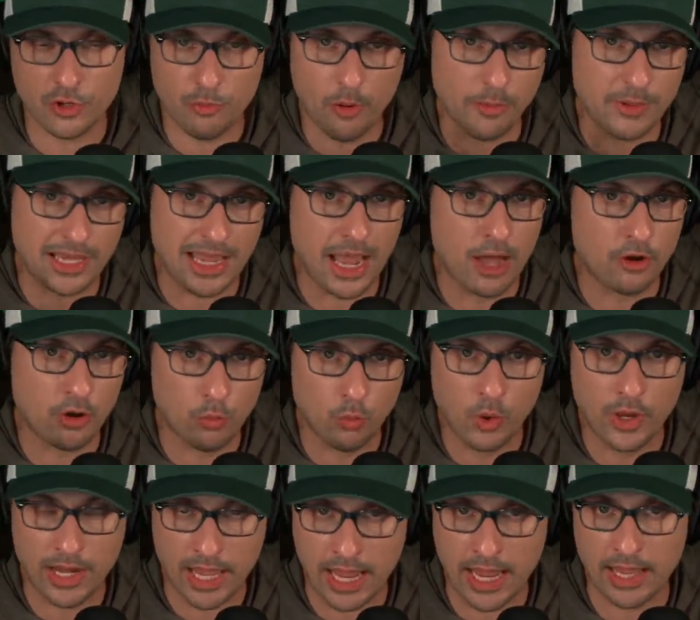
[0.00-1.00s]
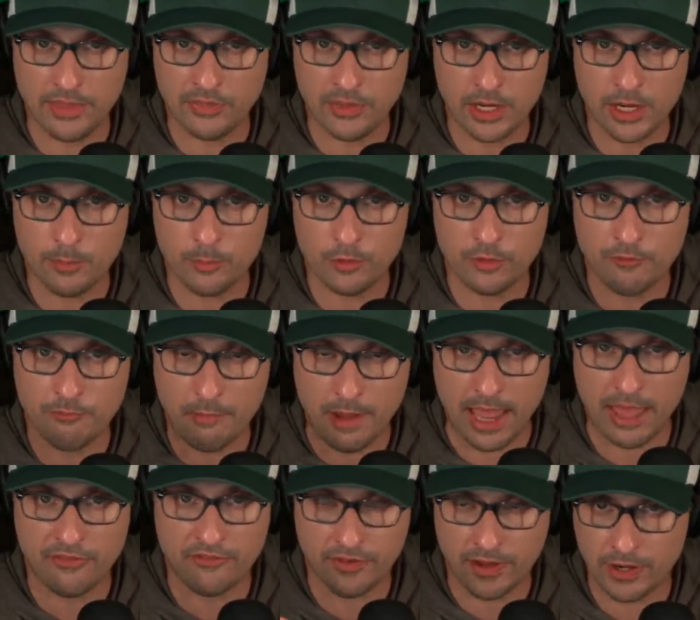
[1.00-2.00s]
You probably count on one hand the number of
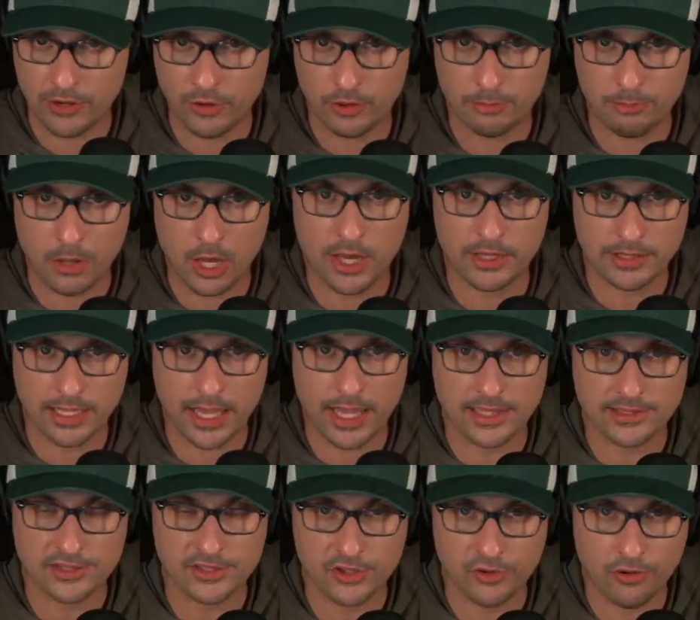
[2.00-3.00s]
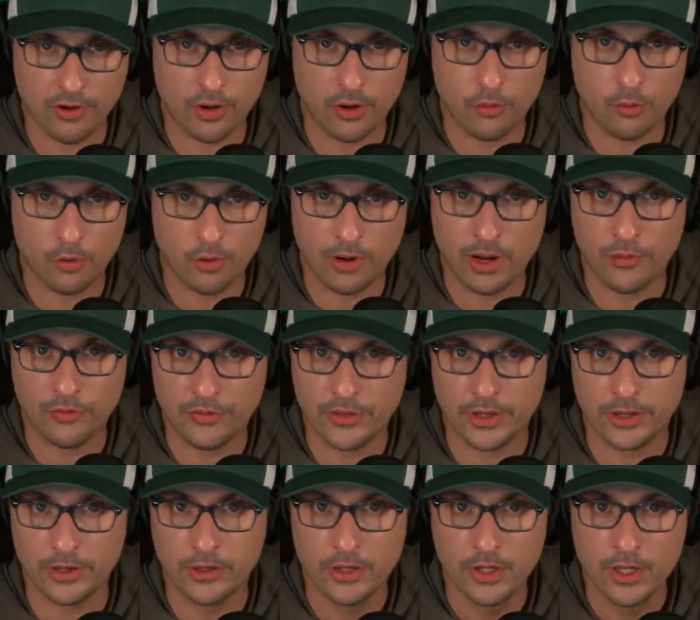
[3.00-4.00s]
Pathfinder podcasts that were out
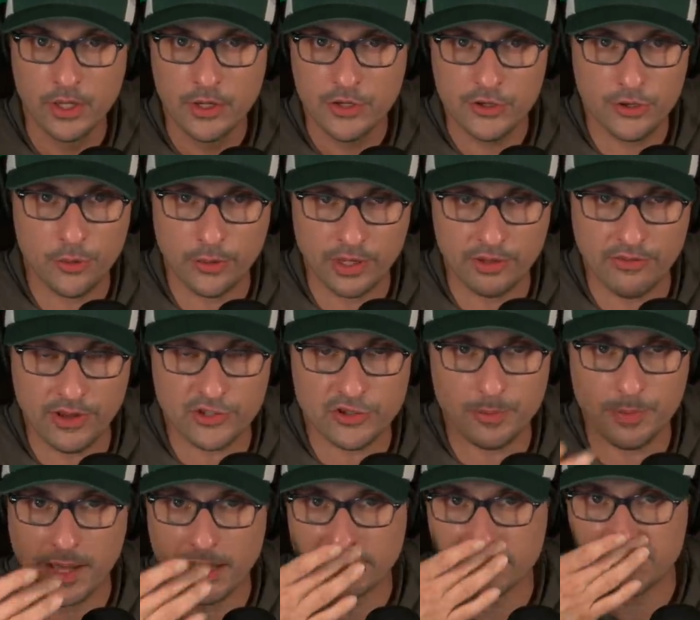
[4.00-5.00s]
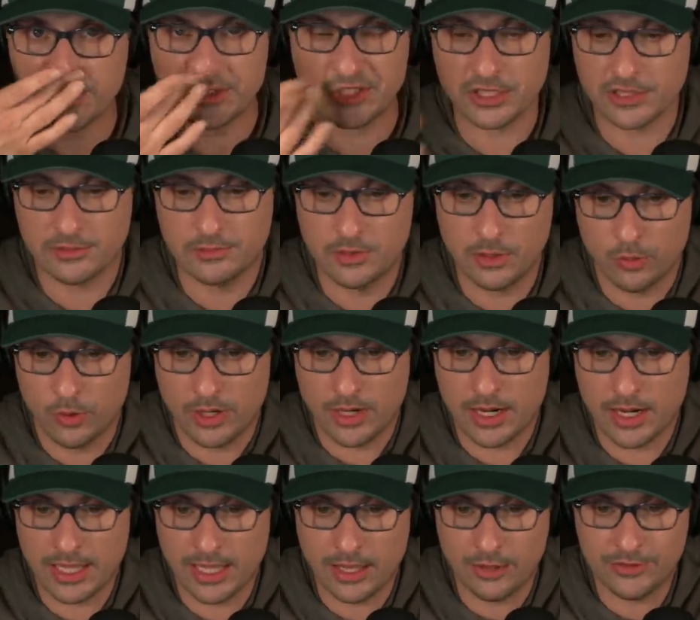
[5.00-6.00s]
there doing adventure paths. There just there weren't
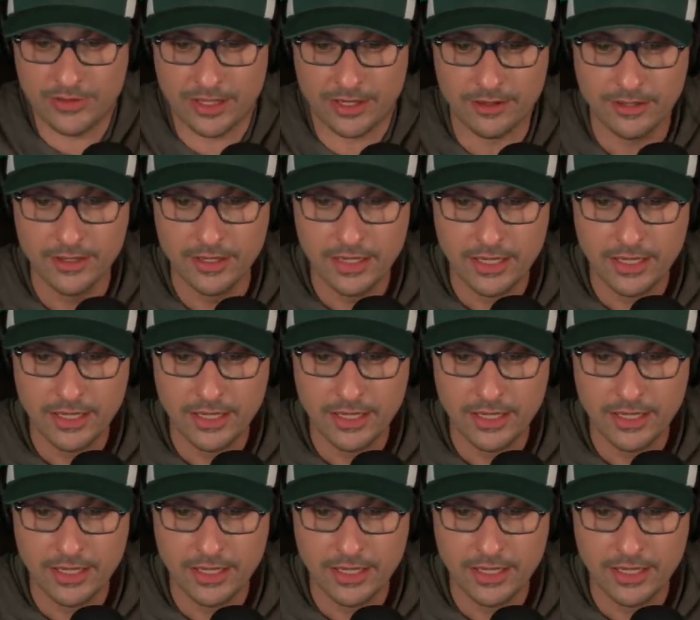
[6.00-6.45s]
any out there.